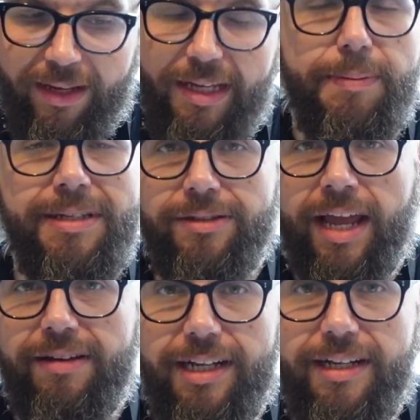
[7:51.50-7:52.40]
depends on
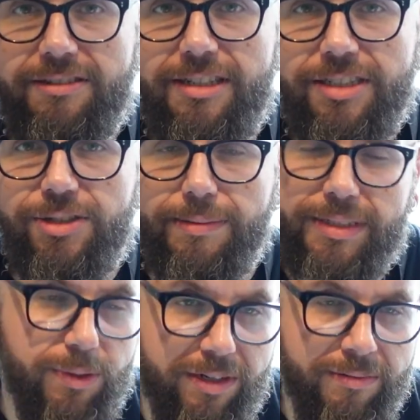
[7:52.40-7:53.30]
how you like your ice cream
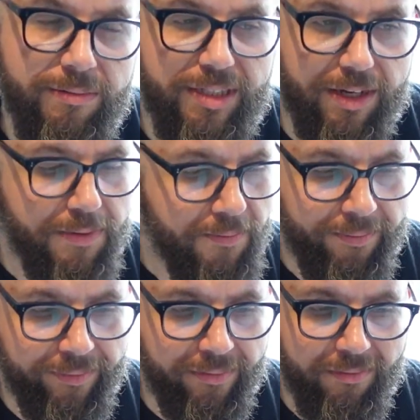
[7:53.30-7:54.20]
as well. So
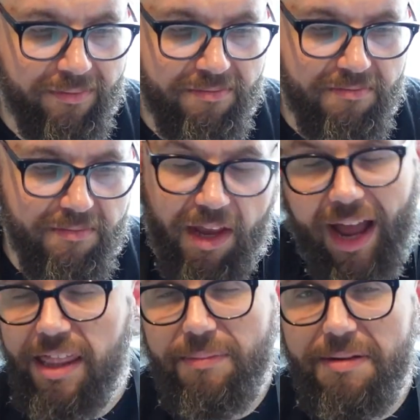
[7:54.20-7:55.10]

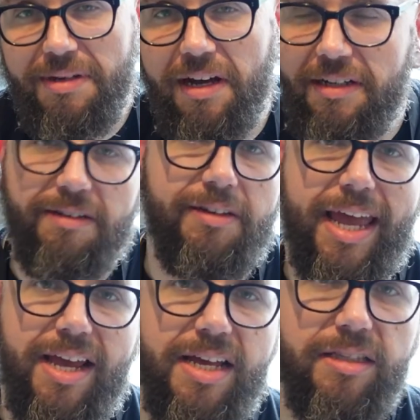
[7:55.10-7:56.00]
at the moment, I don't
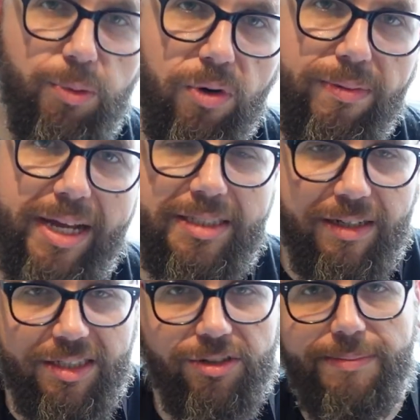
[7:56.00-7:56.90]
care. It's warm, it's
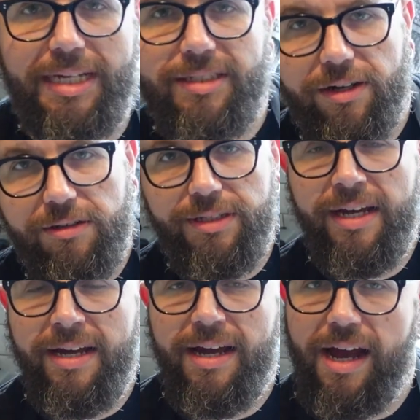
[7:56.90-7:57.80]
ice cream, it's cold,
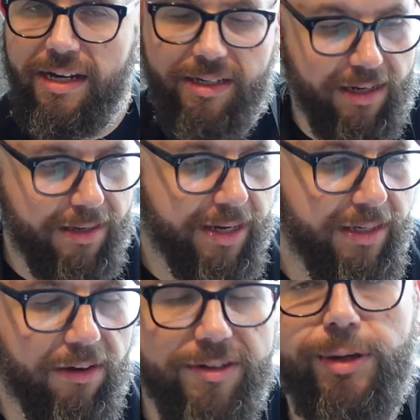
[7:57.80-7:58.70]
and I'm
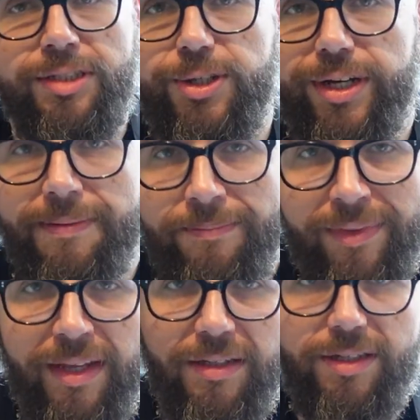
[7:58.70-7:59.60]
going off to enjoy it.
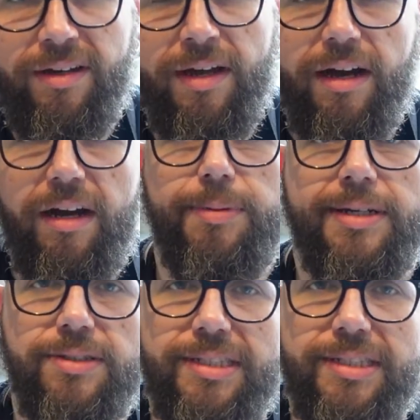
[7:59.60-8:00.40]
So I hope you enjoyed